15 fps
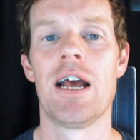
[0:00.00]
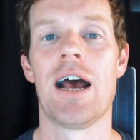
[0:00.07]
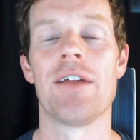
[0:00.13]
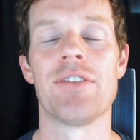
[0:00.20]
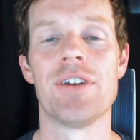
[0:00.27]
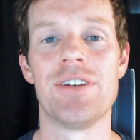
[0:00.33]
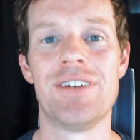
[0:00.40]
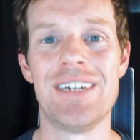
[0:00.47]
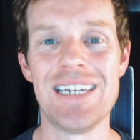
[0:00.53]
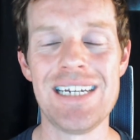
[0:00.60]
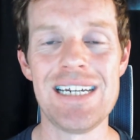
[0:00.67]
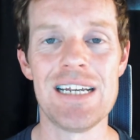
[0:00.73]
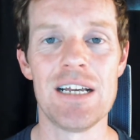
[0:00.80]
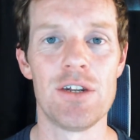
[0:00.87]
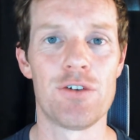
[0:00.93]
The
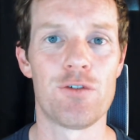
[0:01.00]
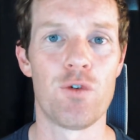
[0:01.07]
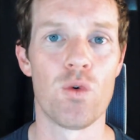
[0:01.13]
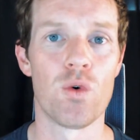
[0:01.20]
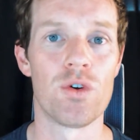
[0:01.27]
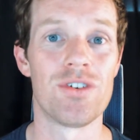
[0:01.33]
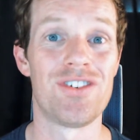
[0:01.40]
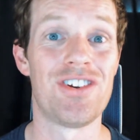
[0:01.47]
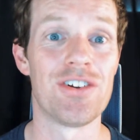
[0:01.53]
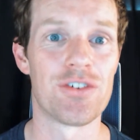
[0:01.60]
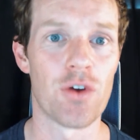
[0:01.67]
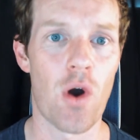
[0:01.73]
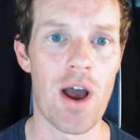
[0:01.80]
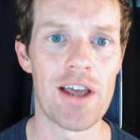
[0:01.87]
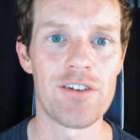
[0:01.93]
D is for
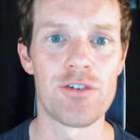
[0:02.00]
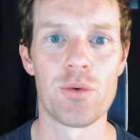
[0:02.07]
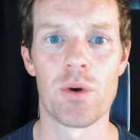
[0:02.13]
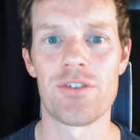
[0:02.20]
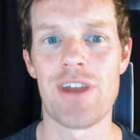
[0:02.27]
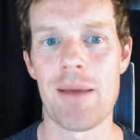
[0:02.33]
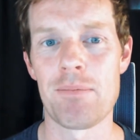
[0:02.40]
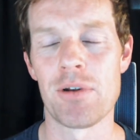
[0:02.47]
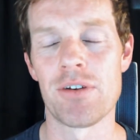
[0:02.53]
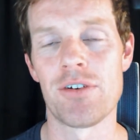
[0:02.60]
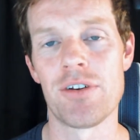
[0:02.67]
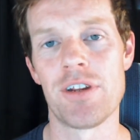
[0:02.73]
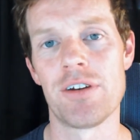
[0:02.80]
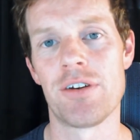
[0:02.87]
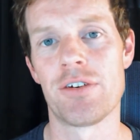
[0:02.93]
desires. You want to tap
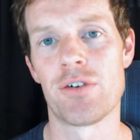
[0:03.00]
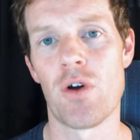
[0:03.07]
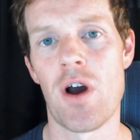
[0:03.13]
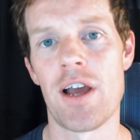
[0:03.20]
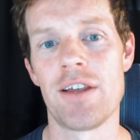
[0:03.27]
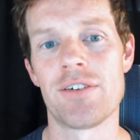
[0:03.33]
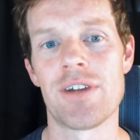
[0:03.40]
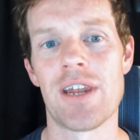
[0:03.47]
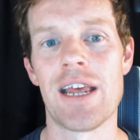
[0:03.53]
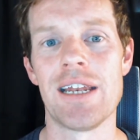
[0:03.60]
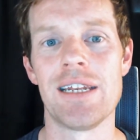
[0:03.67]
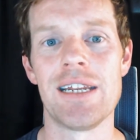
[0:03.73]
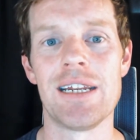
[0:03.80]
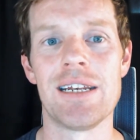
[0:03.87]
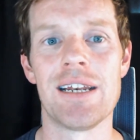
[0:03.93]
into their desires.
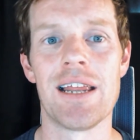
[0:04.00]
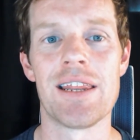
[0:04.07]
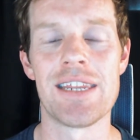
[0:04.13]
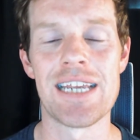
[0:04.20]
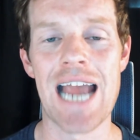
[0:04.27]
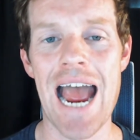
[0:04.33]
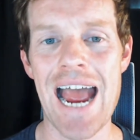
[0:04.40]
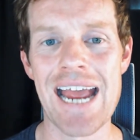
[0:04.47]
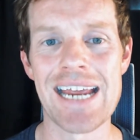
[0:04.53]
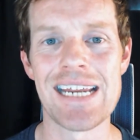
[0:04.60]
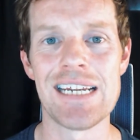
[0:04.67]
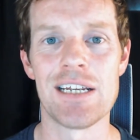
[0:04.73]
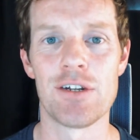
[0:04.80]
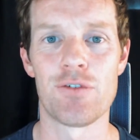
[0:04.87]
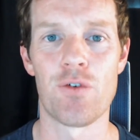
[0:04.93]
And then the
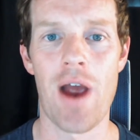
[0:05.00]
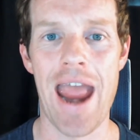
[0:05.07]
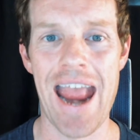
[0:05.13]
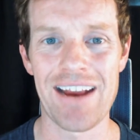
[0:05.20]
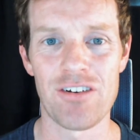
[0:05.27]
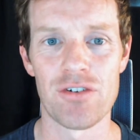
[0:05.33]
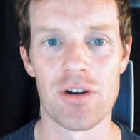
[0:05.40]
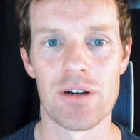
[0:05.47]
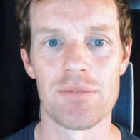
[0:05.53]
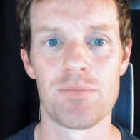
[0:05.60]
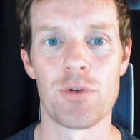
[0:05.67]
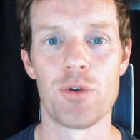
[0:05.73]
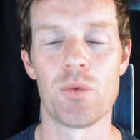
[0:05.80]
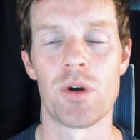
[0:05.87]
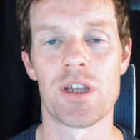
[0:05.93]
A is for action.
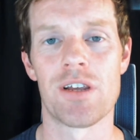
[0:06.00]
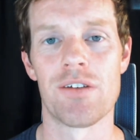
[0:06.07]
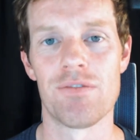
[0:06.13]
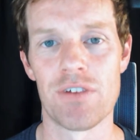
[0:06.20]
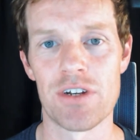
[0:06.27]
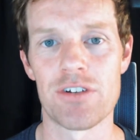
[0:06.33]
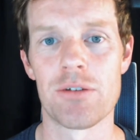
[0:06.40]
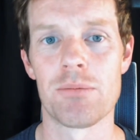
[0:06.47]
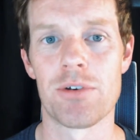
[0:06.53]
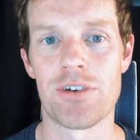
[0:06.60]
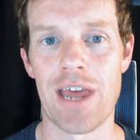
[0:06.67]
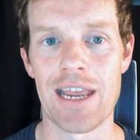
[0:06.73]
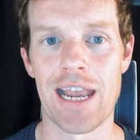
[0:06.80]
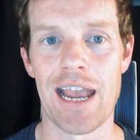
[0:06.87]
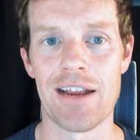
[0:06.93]
You want to convince them to
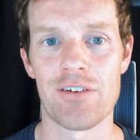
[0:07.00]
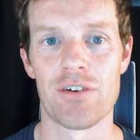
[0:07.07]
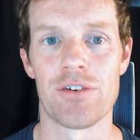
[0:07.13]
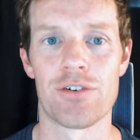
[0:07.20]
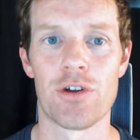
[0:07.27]
take action.